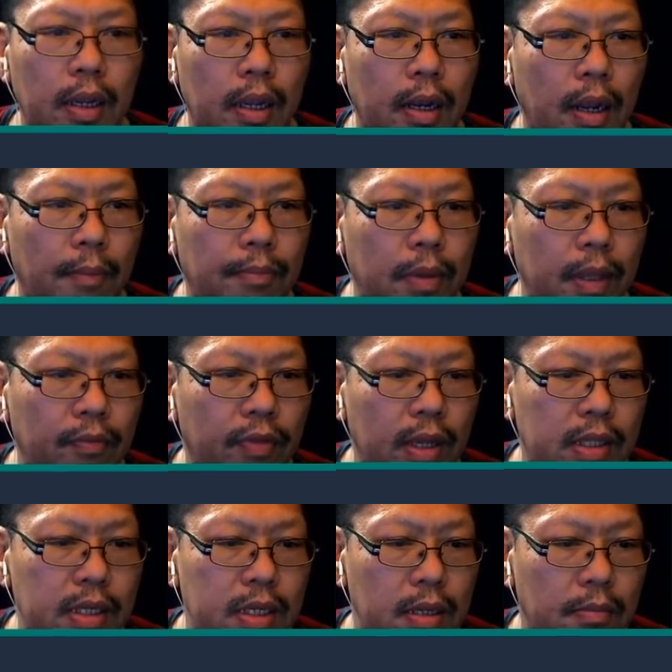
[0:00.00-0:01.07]
and I believe
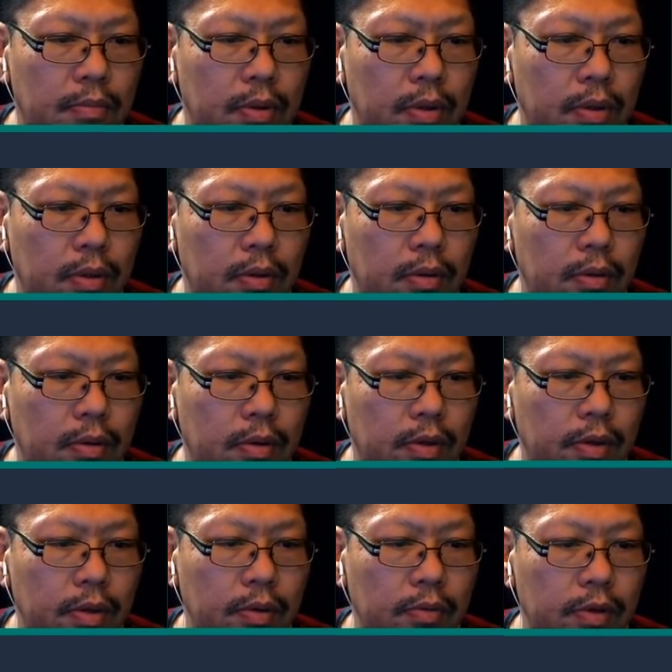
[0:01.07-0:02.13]
that's number
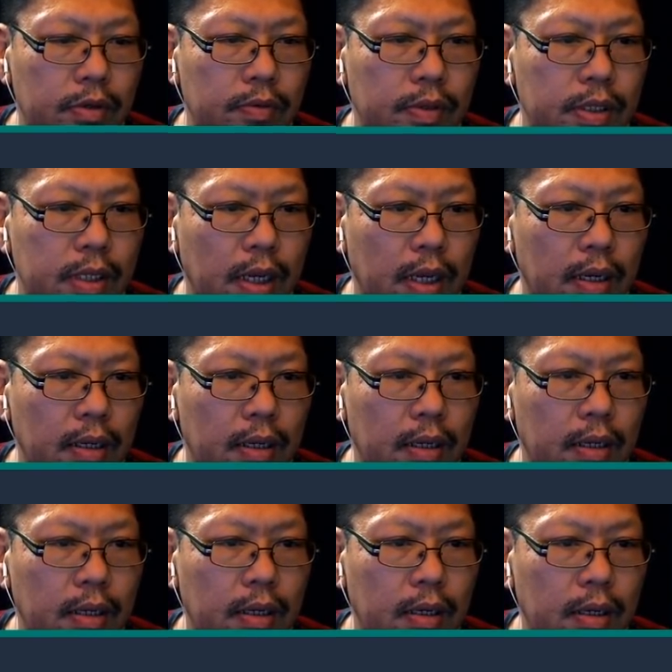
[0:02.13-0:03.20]
2. Which one's that?
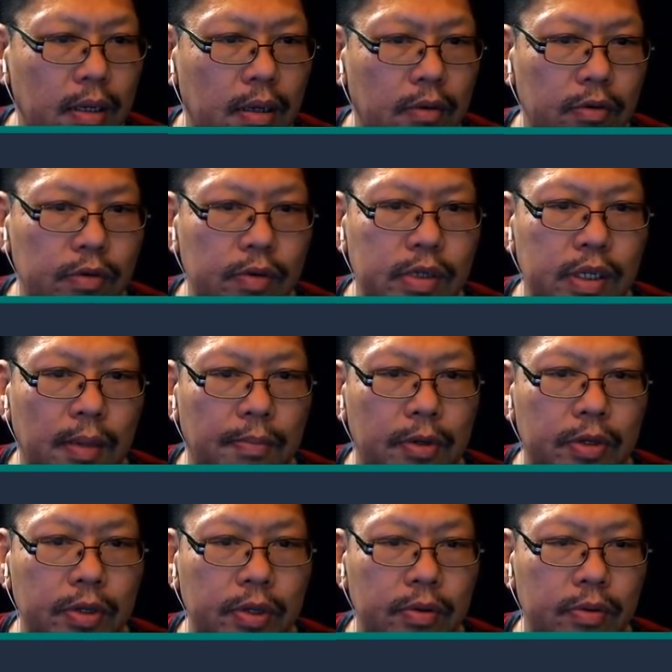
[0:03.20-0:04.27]
Which one's number
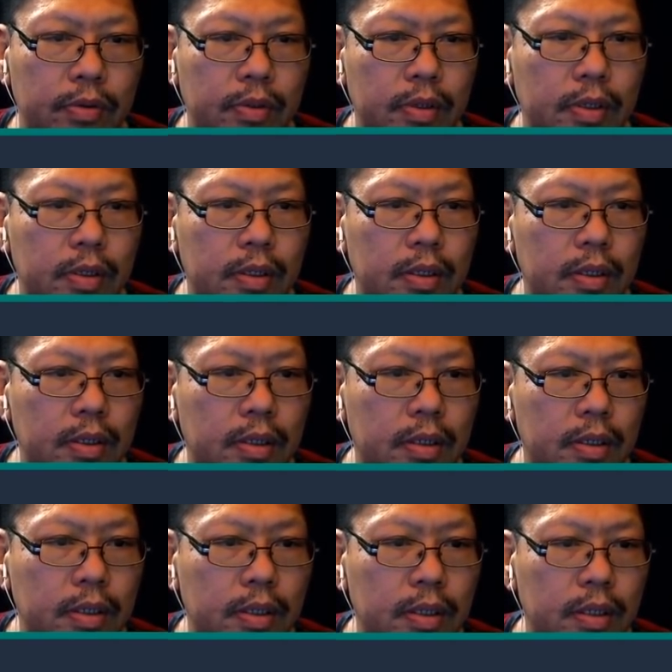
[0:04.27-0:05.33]
2?
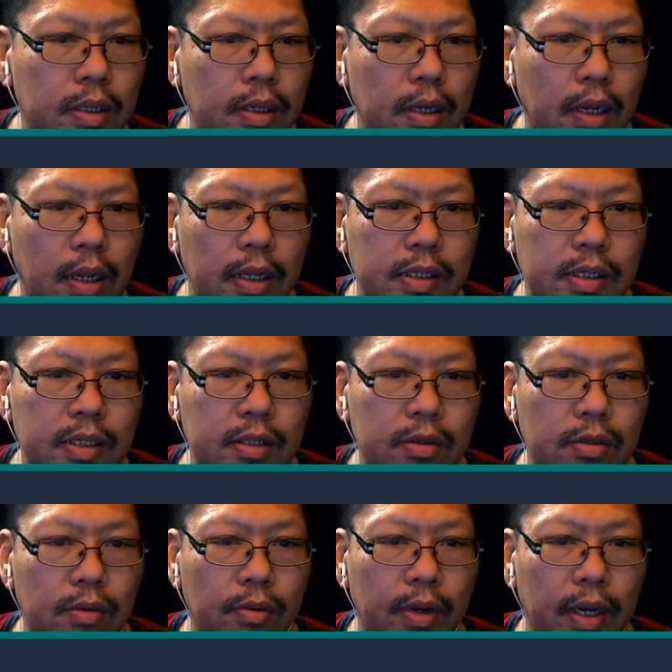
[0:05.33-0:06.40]
That's
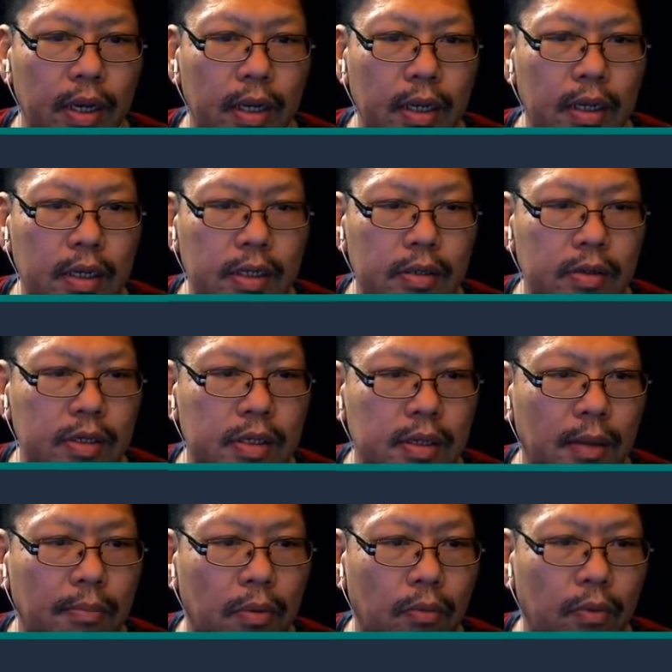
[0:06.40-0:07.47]
3. So it's
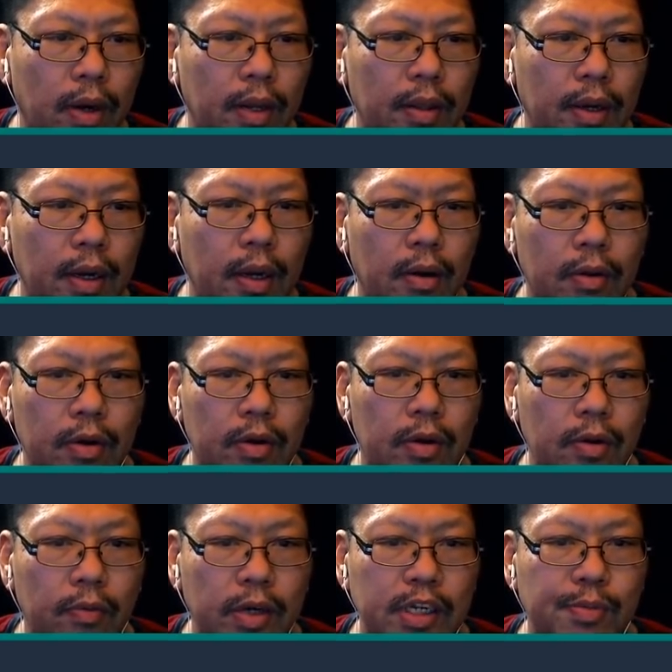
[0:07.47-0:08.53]
number 1. There you go. Your
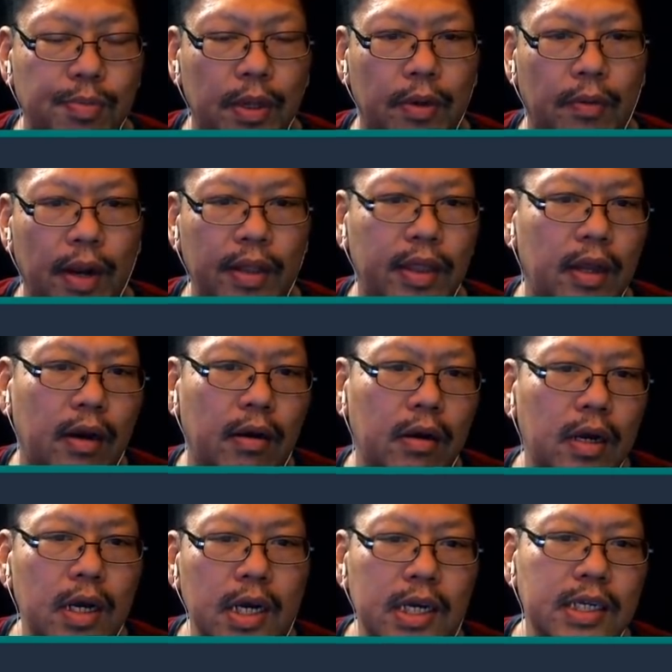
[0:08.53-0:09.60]
2-way splitter right there.
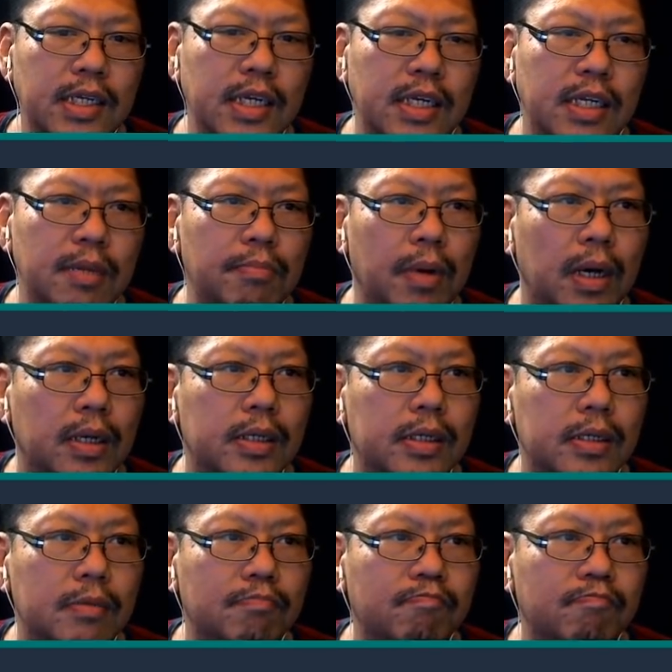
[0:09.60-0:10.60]
16 bucks.